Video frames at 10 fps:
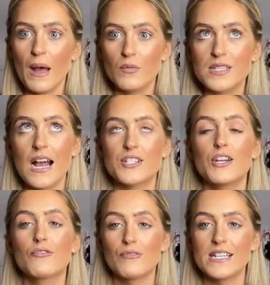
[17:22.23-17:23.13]
It was actually
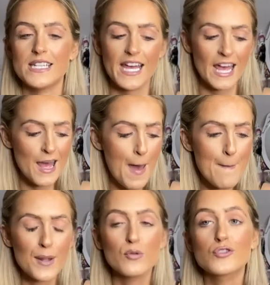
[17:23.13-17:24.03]
crazy,
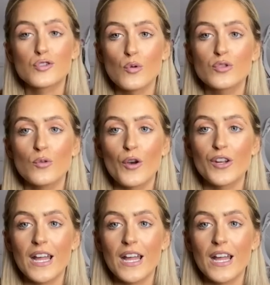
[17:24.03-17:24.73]
but it was so good.